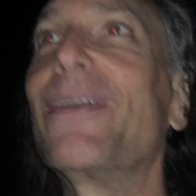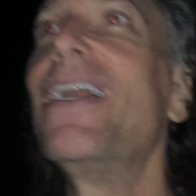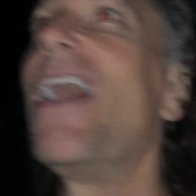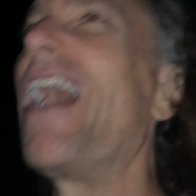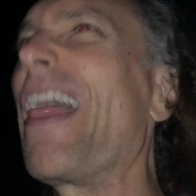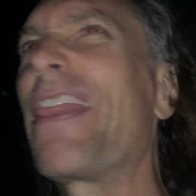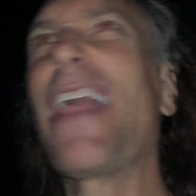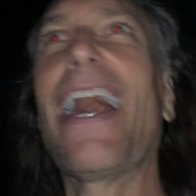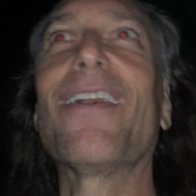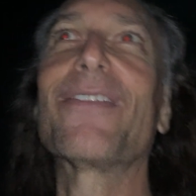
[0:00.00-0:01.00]

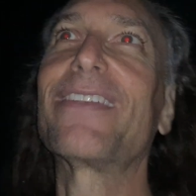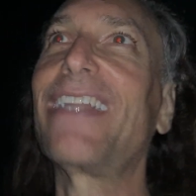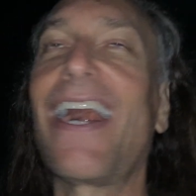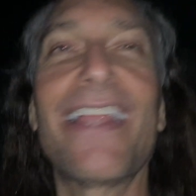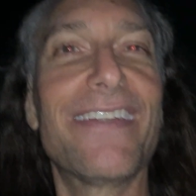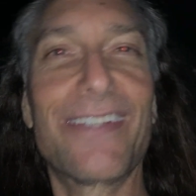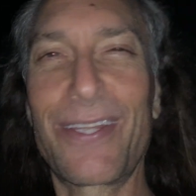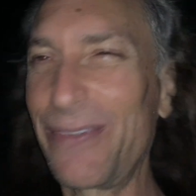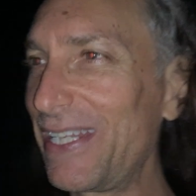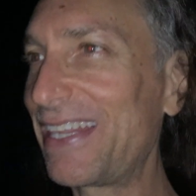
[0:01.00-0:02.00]
$1,000,
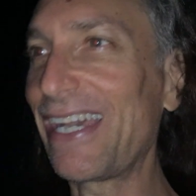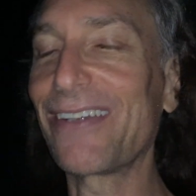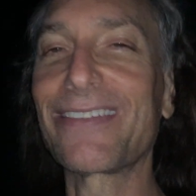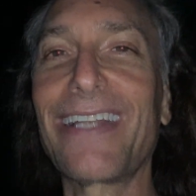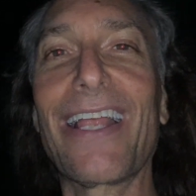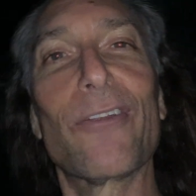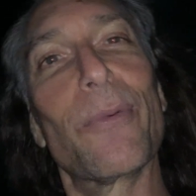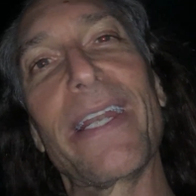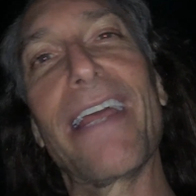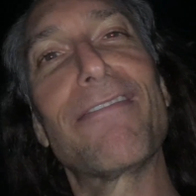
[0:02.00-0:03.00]
$3,000,
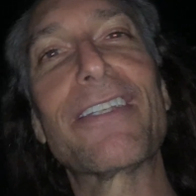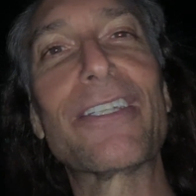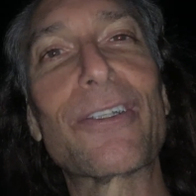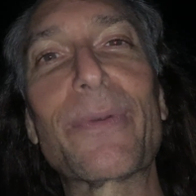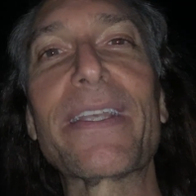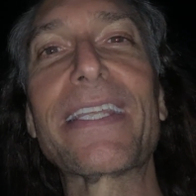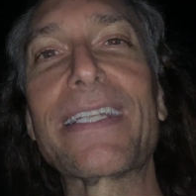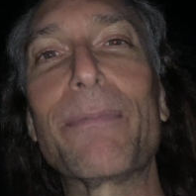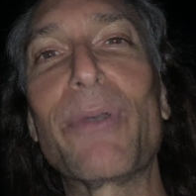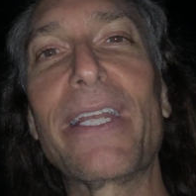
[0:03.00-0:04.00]
whatever you're willing
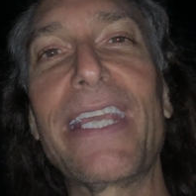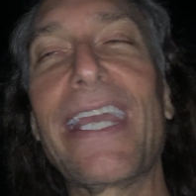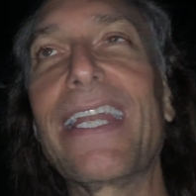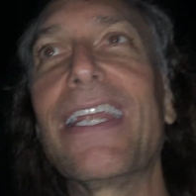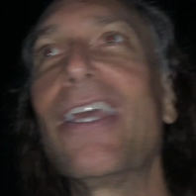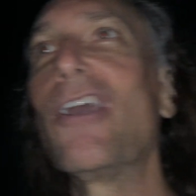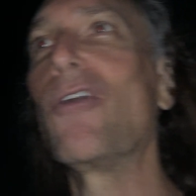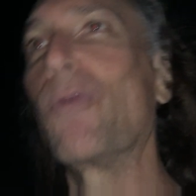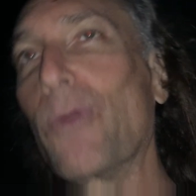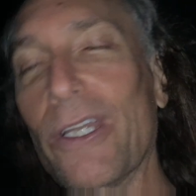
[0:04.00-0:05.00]
to put in,
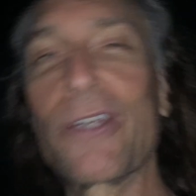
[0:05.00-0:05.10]
we're